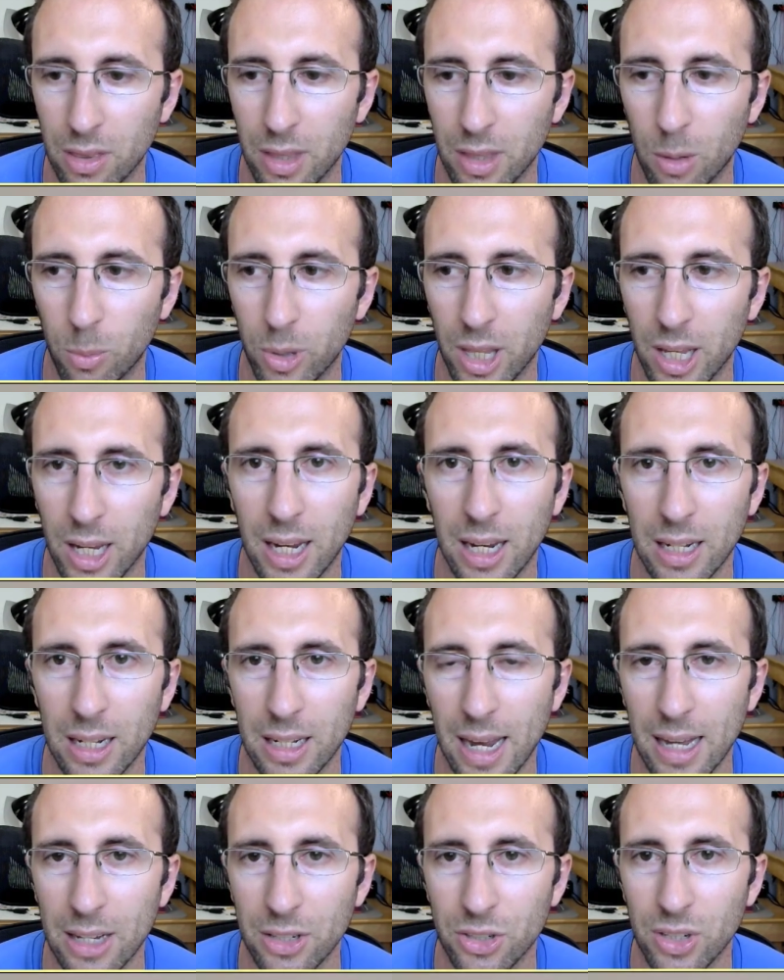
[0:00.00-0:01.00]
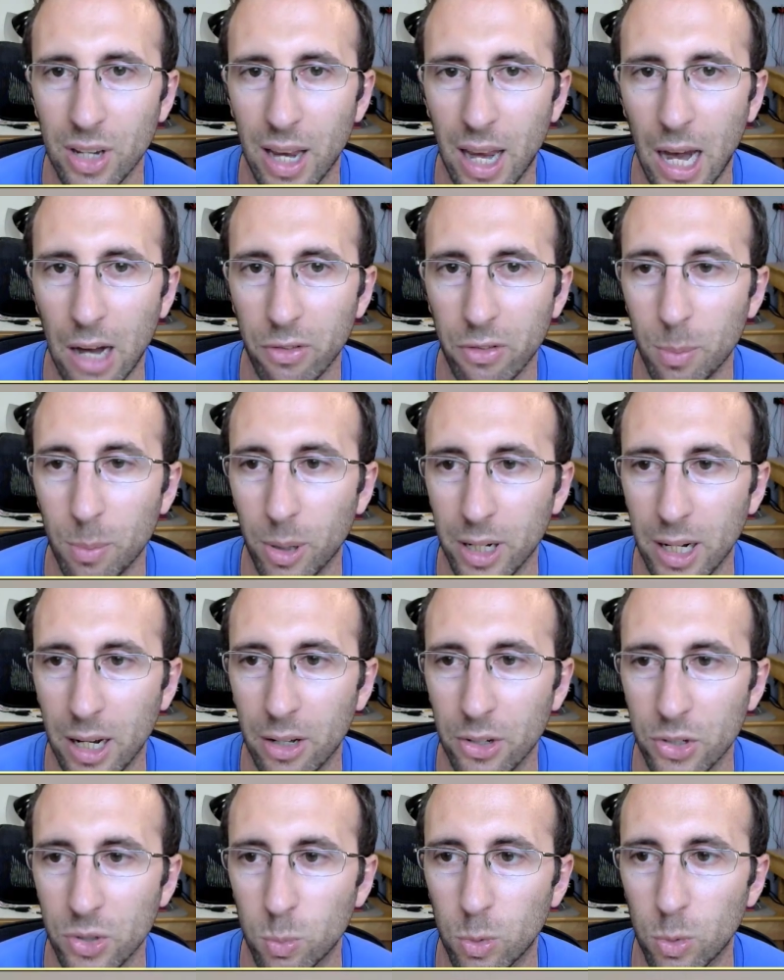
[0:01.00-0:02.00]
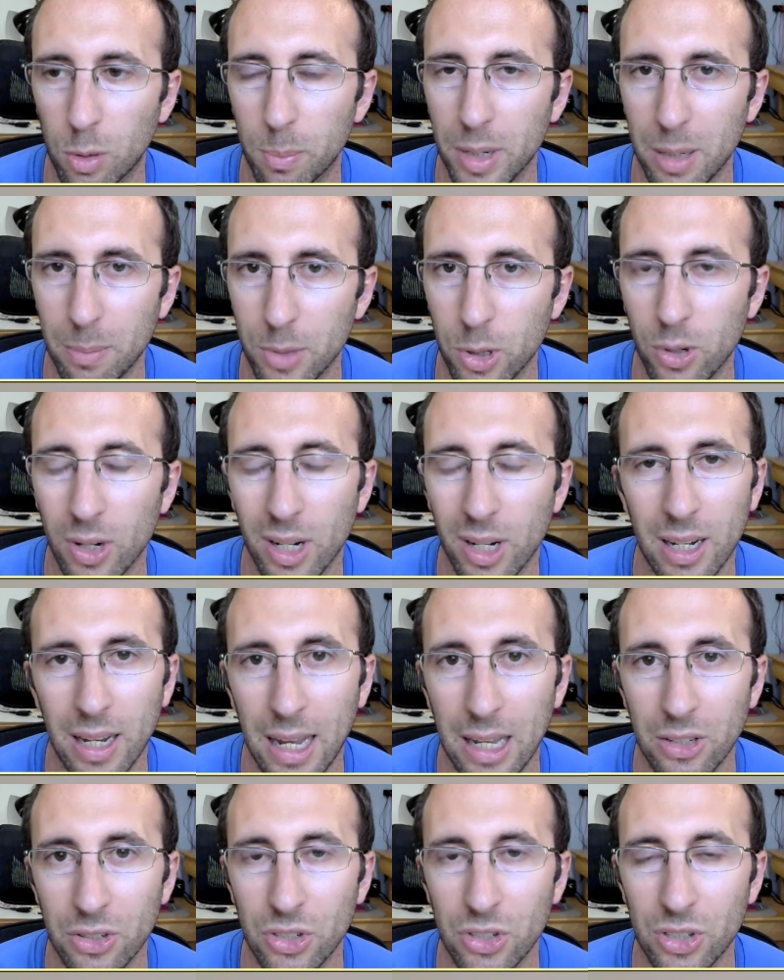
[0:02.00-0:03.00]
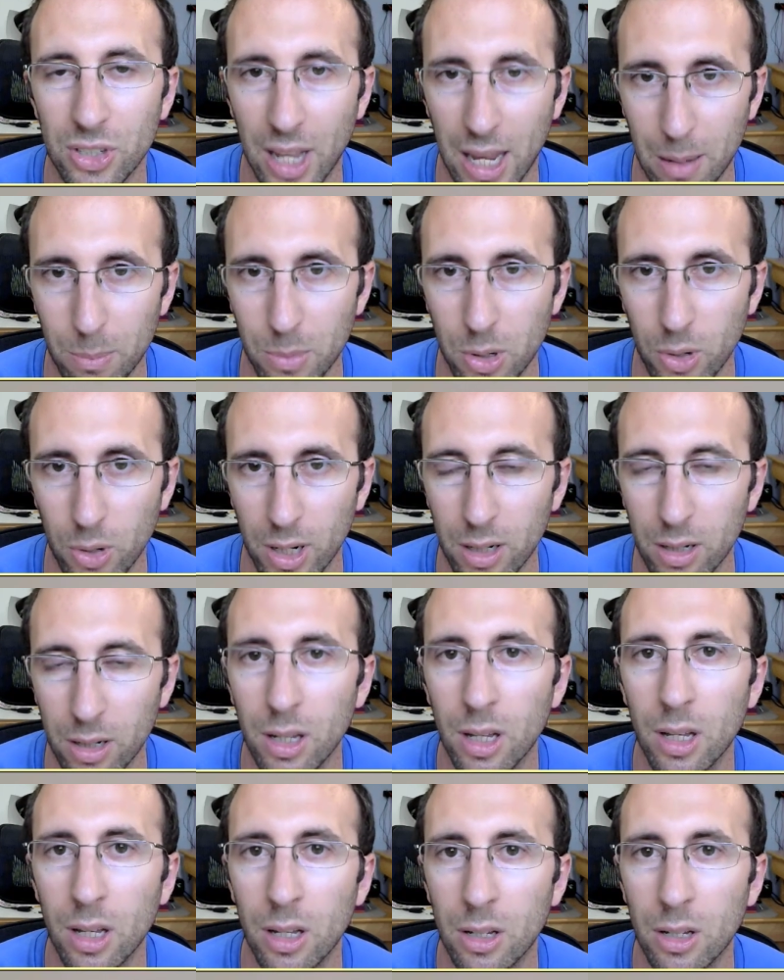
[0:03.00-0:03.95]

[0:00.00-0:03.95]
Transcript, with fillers: Then when they hit yes, everybody else will be muted and stay muted.